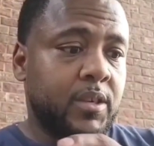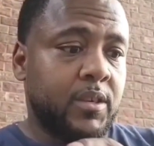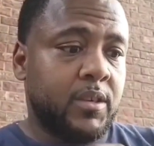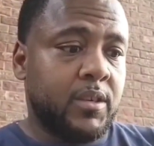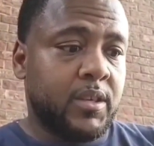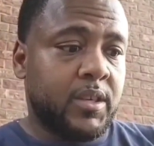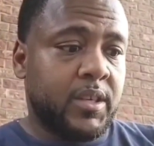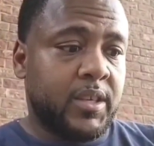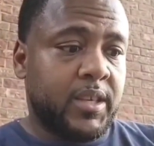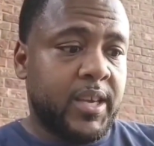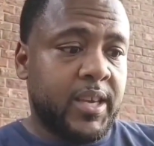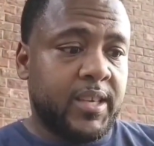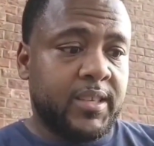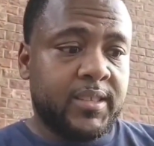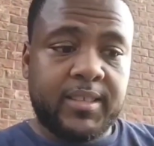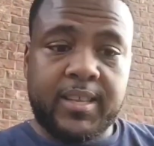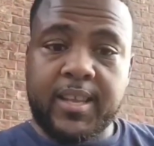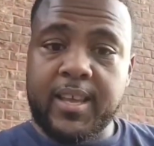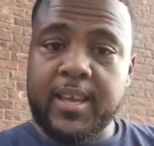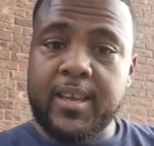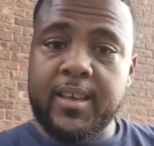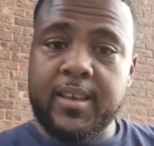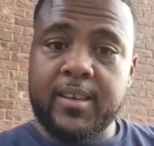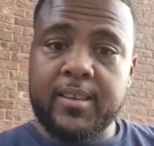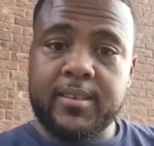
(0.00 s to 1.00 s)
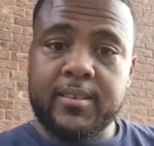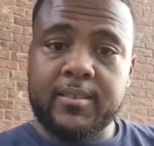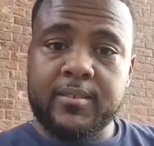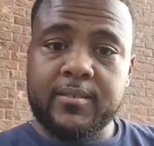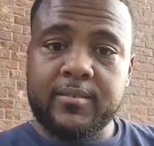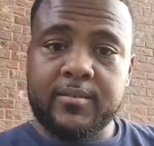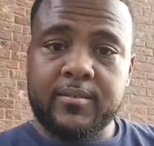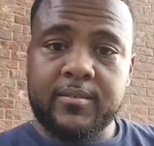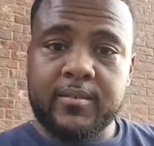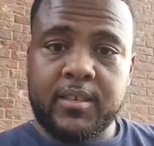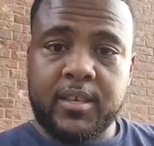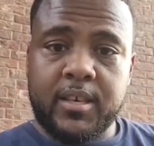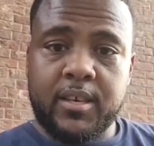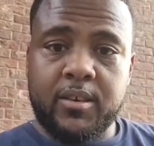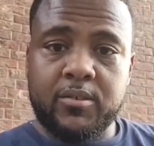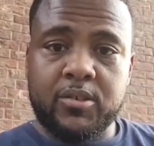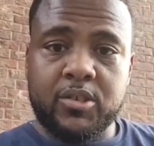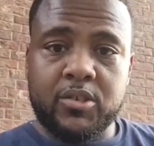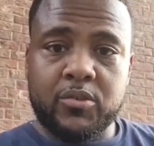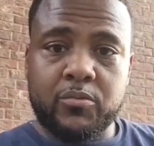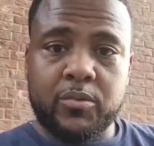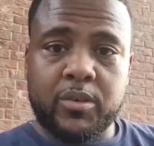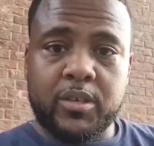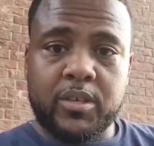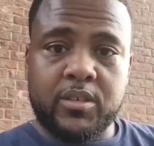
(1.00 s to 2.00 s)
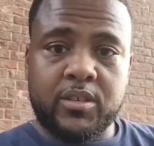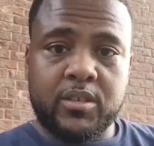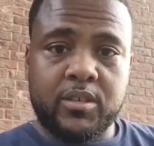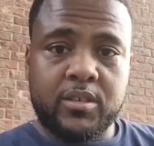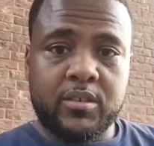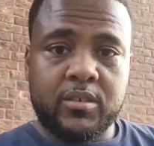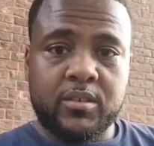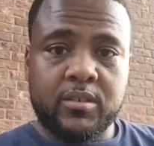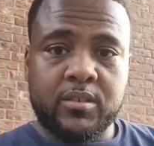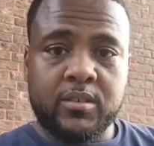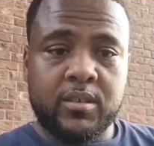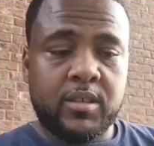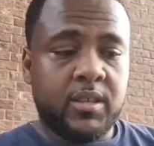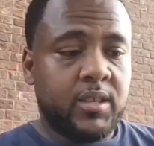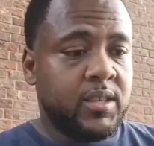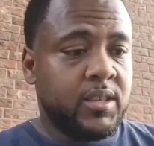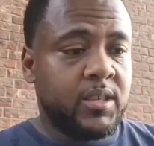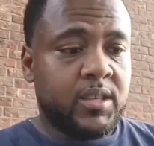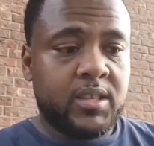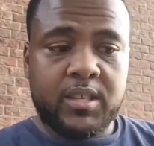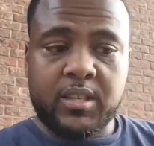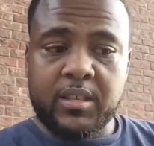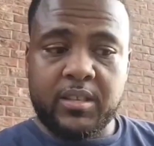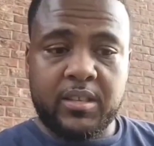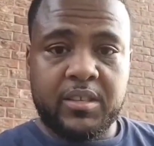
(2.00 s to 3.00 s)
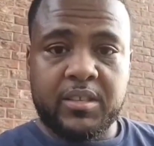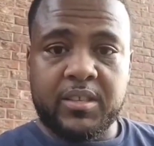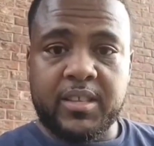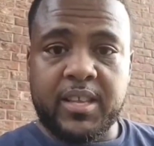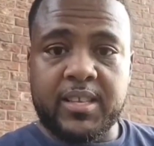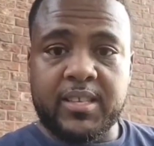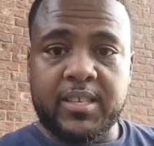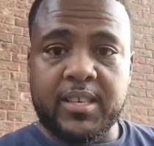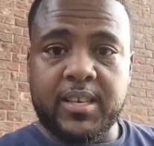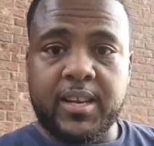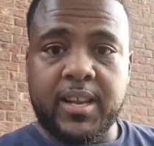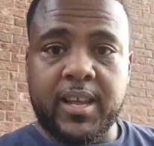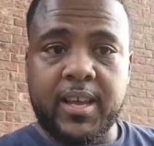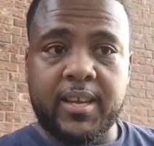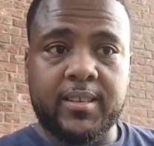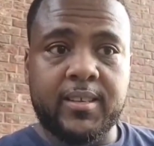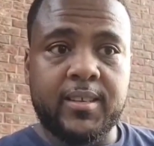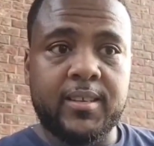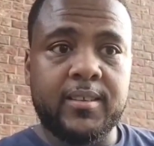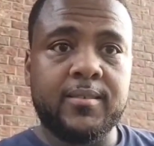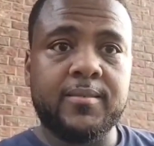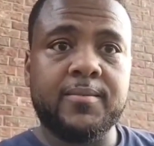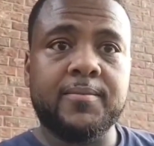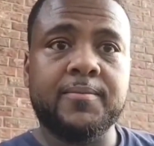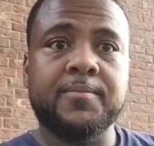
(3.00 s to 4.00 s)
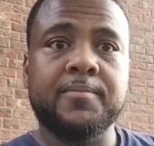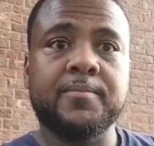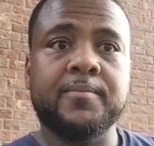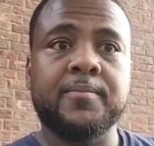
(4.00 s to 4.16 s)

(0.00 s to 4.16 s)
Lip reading: the kickstand kill switch disconnected.